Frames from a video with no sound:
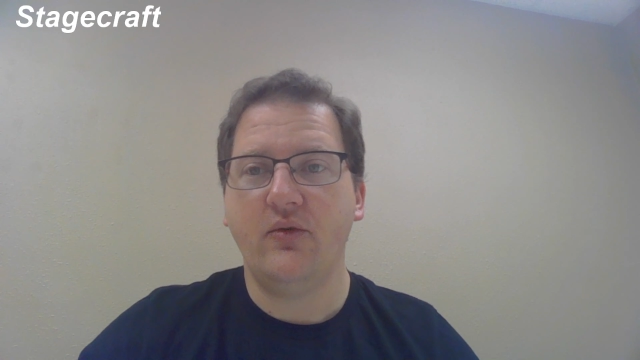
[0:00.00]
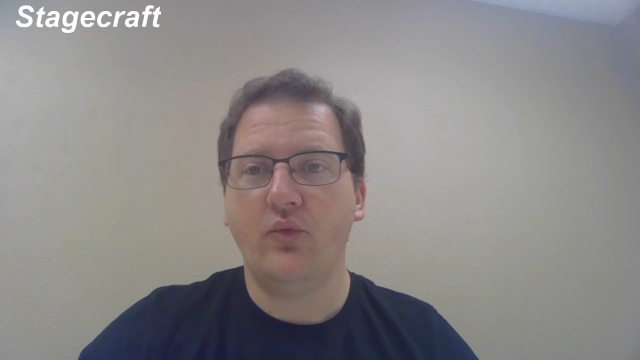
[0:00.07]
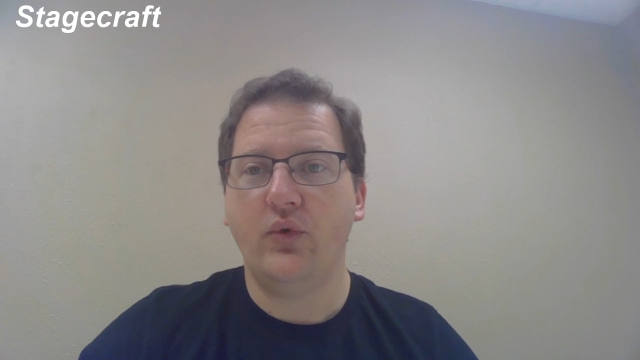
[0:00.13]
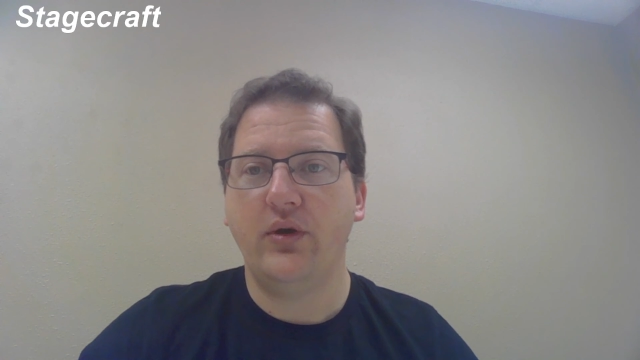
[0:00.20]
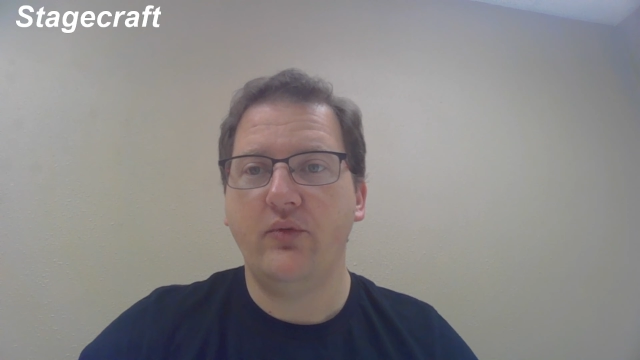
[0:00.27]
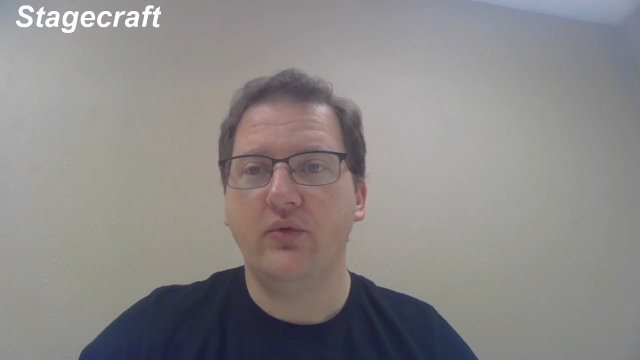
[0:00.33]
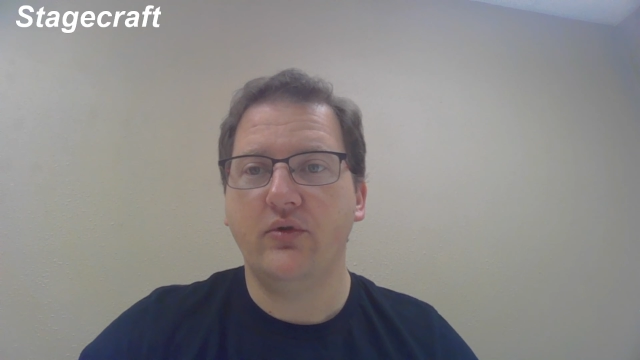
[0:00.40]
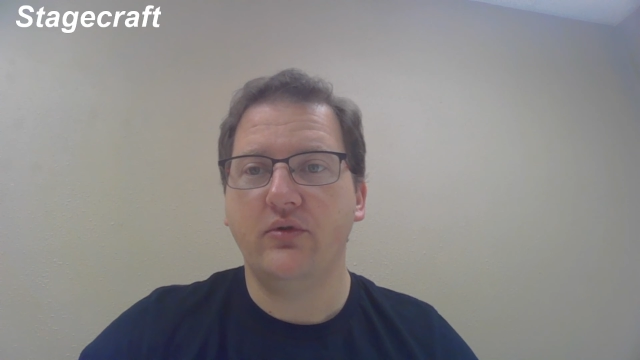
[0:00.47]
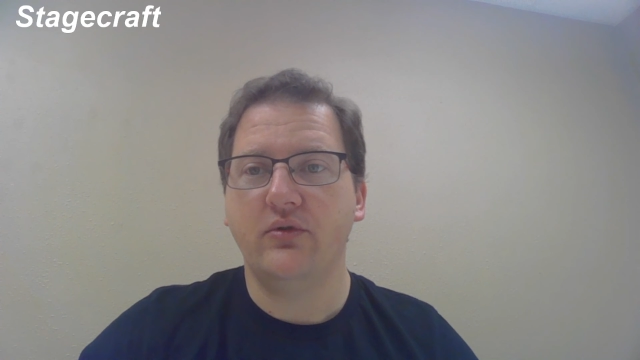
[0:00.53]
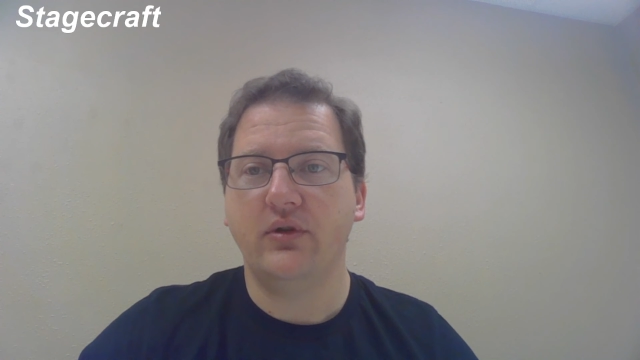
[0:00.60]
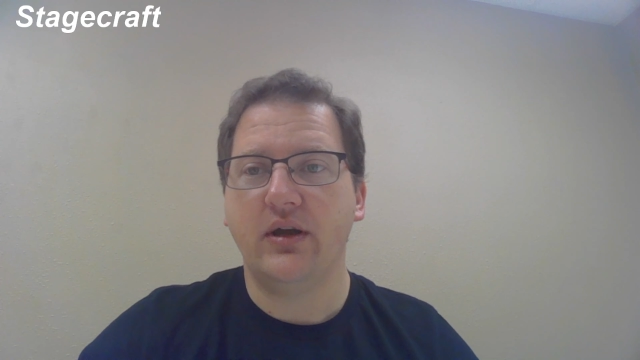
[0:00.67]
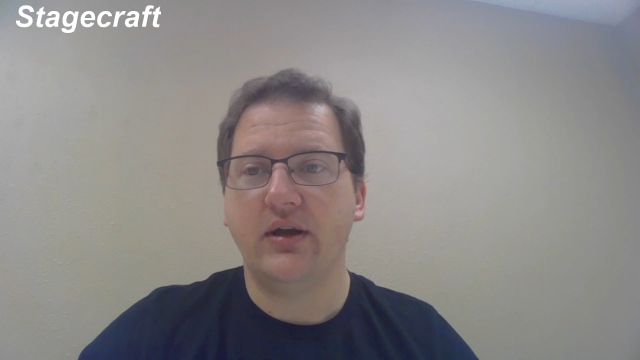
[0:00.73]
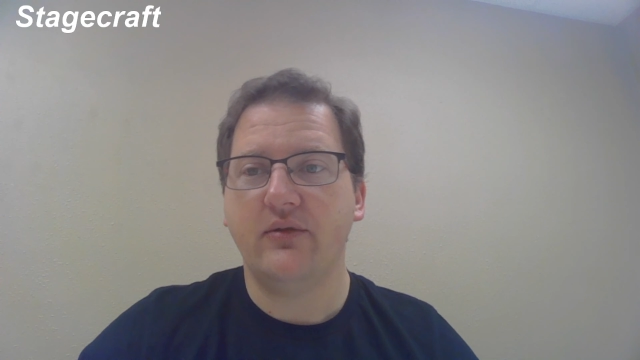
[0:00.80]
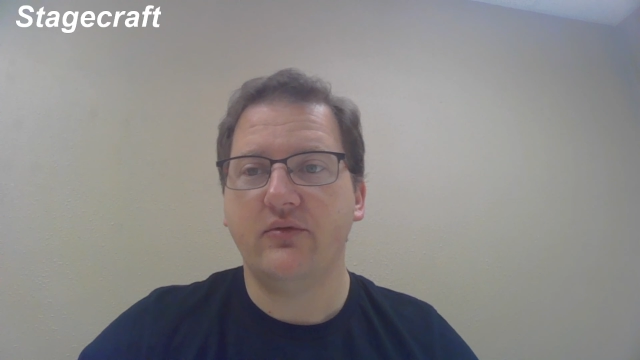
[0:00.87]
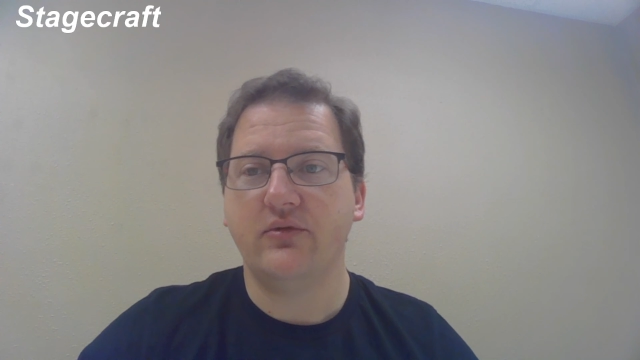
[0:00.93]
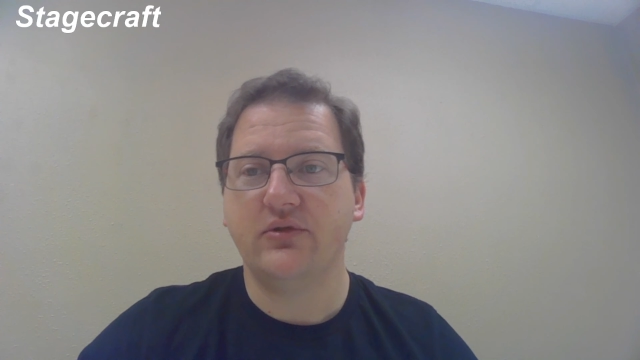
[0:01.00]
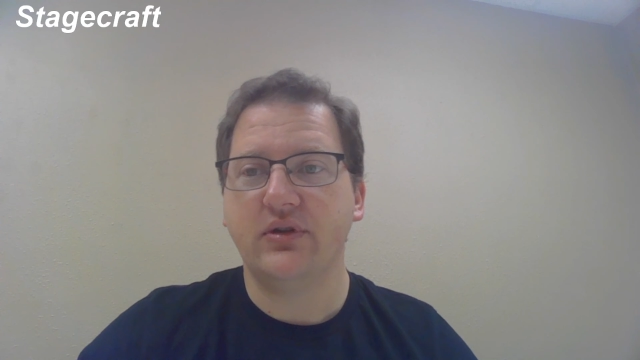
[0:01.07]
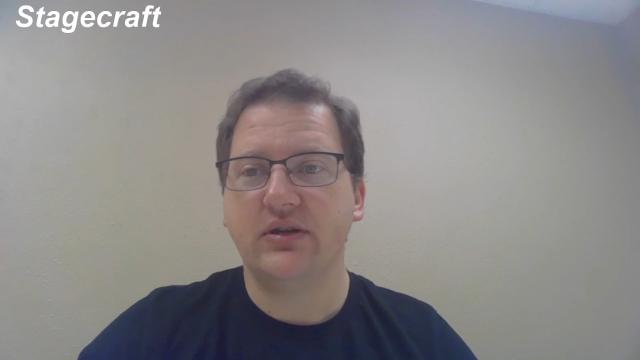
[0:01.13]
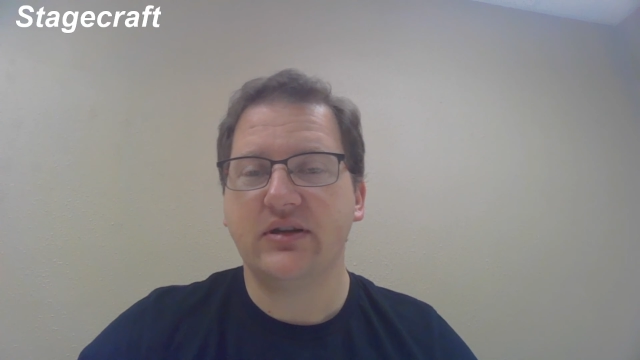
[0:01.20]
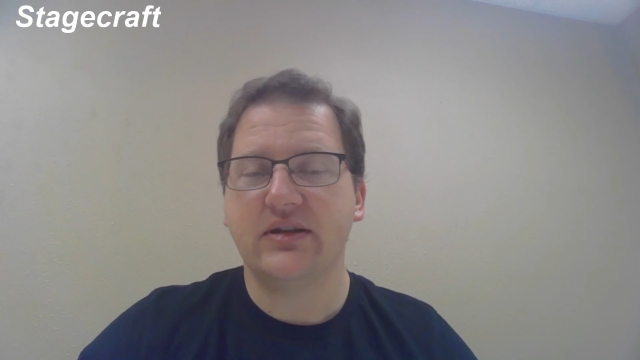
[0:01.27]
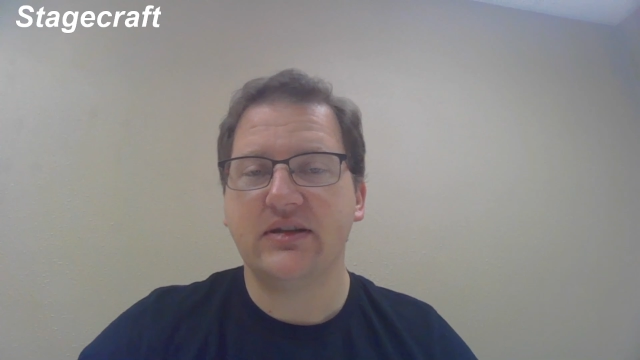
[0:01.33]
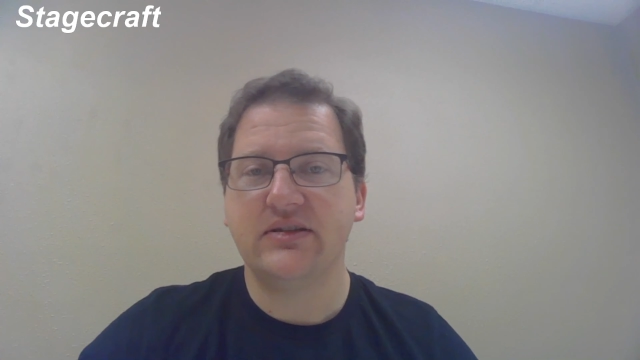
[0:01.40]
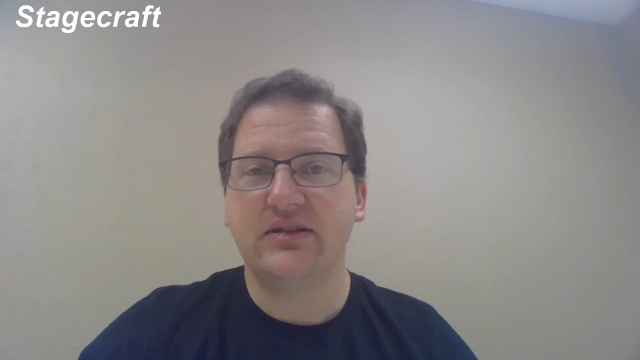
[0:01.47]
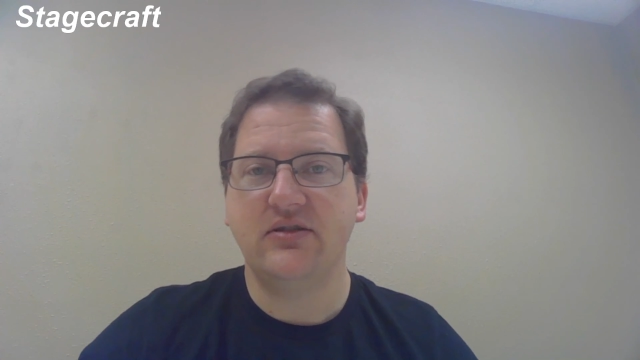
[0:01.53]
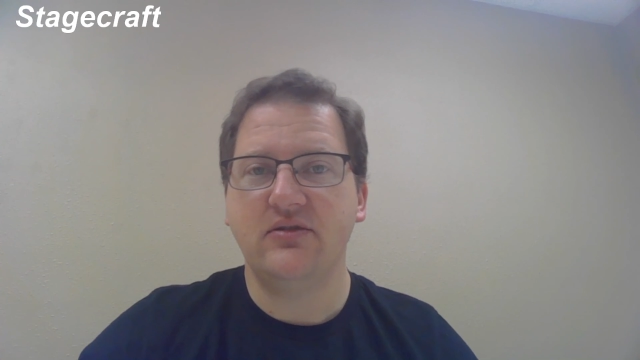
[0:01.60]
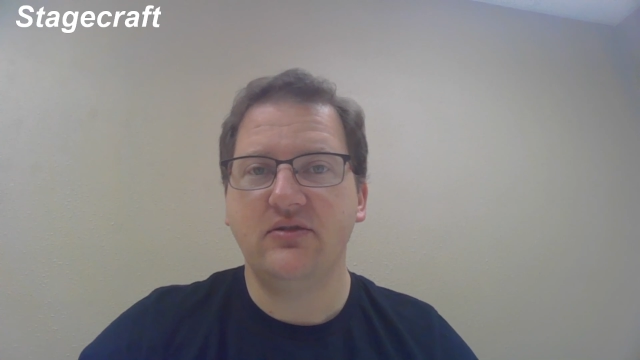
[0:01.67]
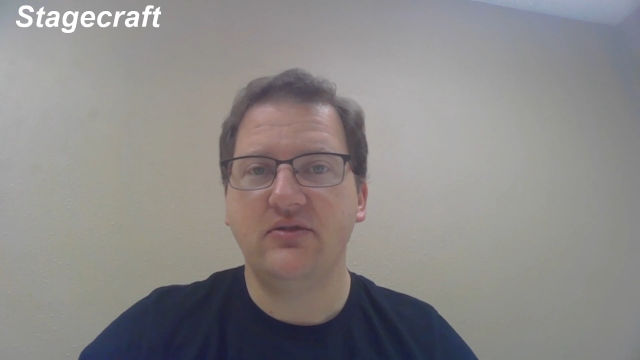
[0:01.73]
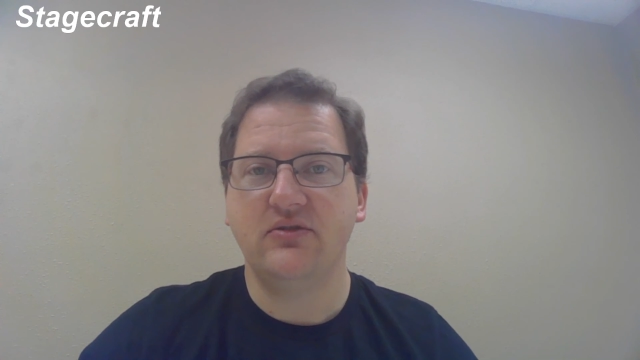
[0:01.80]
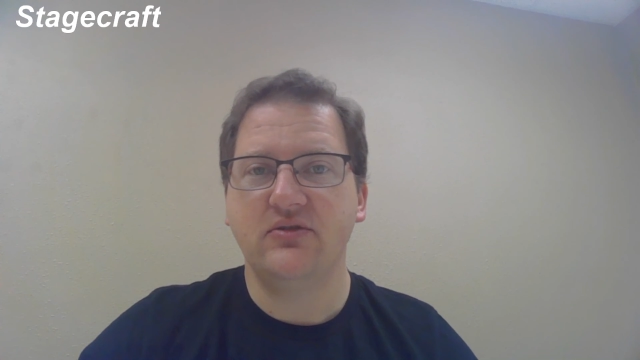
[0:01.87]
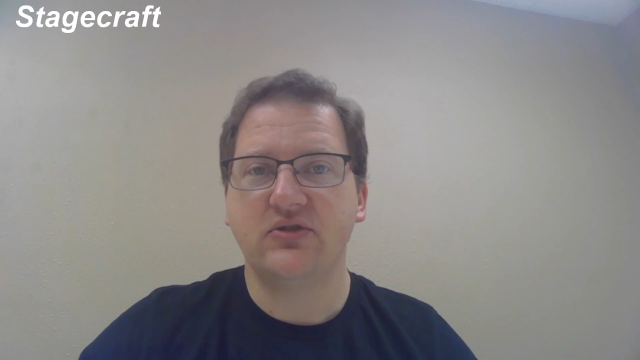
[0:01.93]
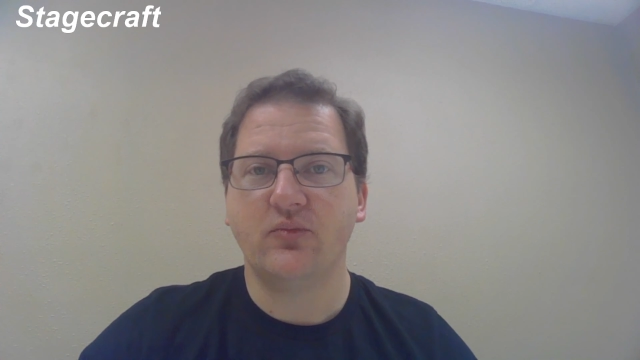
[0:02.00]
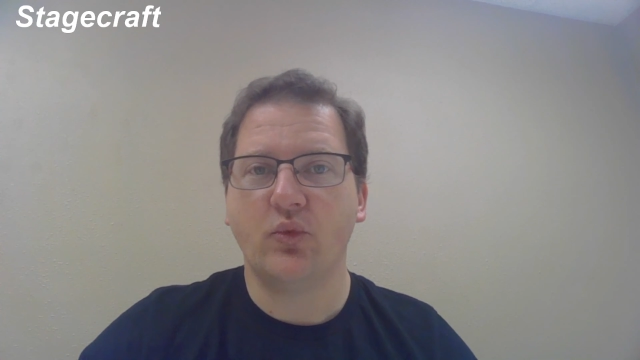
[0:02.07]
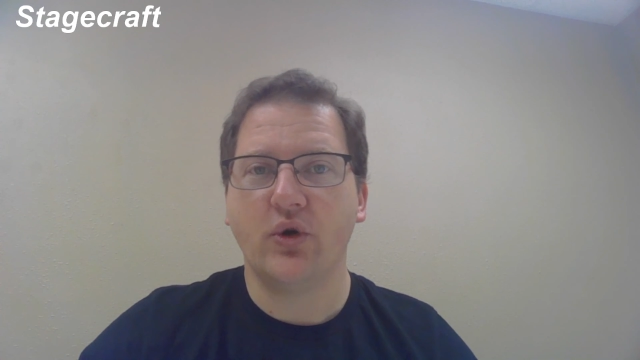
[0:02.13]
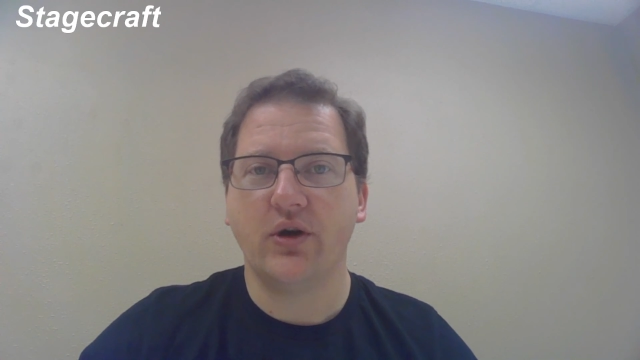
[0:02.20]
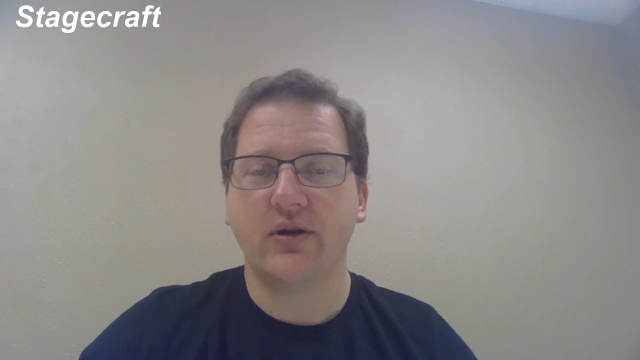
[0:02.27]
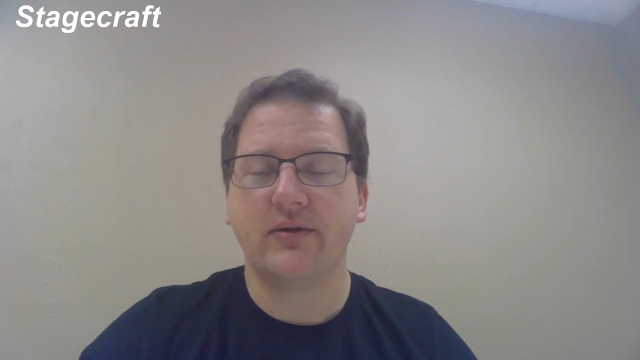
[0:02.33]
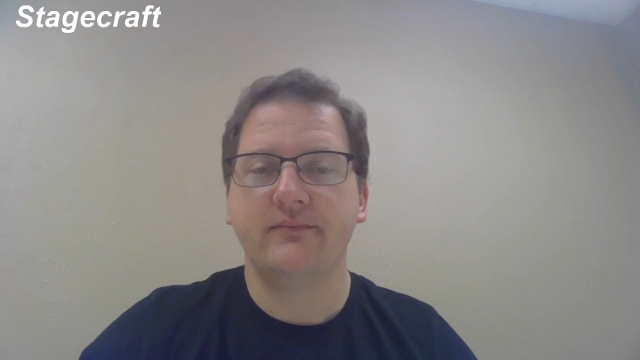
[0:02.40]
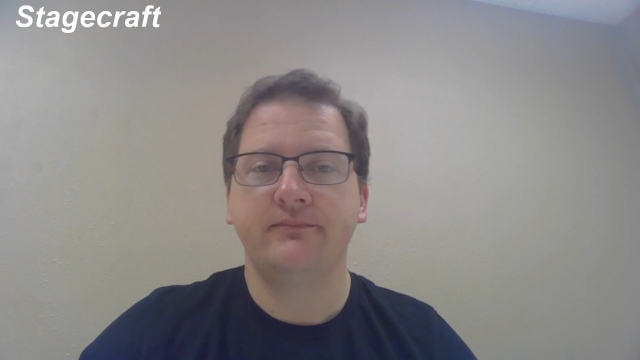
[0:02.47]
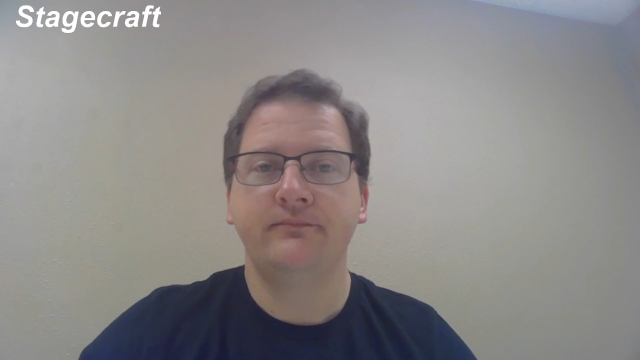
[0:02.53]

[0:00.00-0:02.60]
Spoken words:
I will continue to do some work